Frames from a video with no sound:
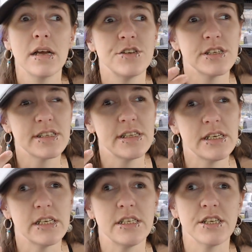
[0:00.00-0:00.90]
just the
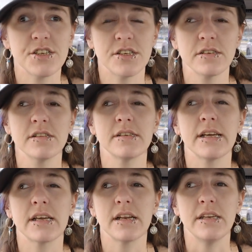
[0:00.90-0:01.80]
additional
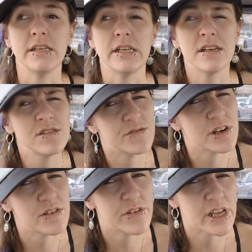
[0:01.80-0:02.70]
like needing a
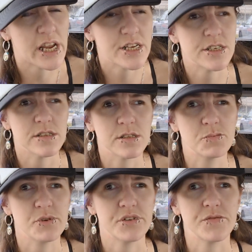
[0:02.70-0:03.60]
verification is
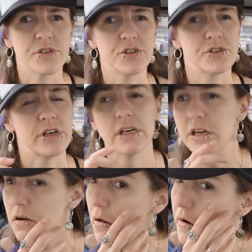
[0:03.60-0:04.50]
pretty
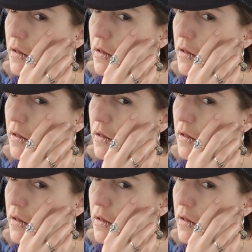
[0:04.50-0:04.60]
frustrating.